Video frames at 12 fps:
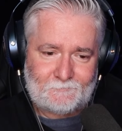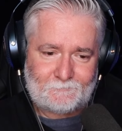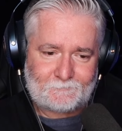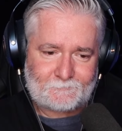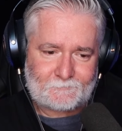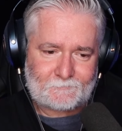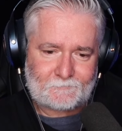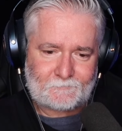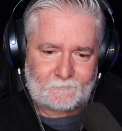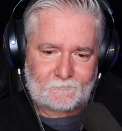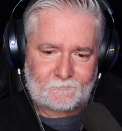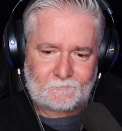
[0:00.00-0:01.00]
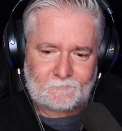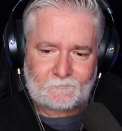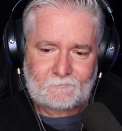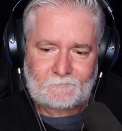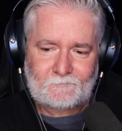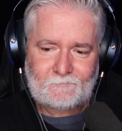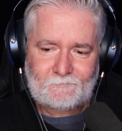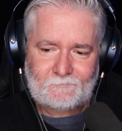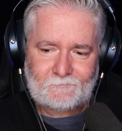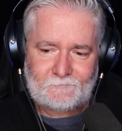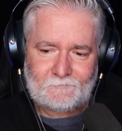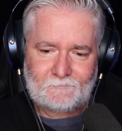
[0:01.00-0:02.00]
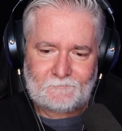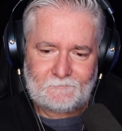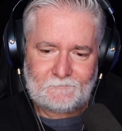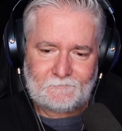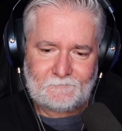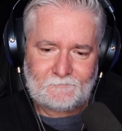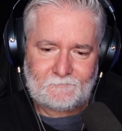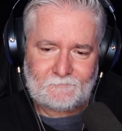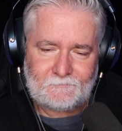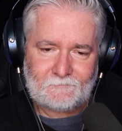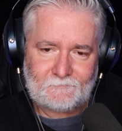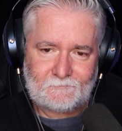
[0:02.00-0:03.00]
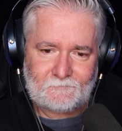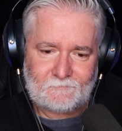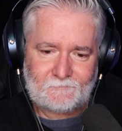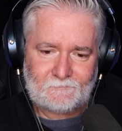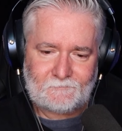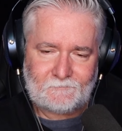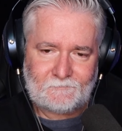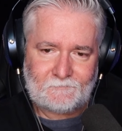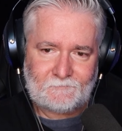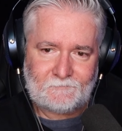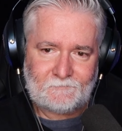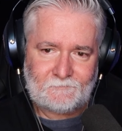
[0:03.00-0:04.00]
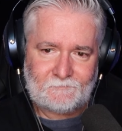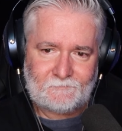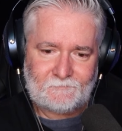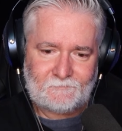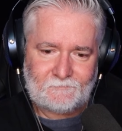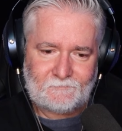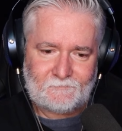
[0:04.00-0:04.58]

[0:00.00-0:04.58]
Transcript: Nobody speaks.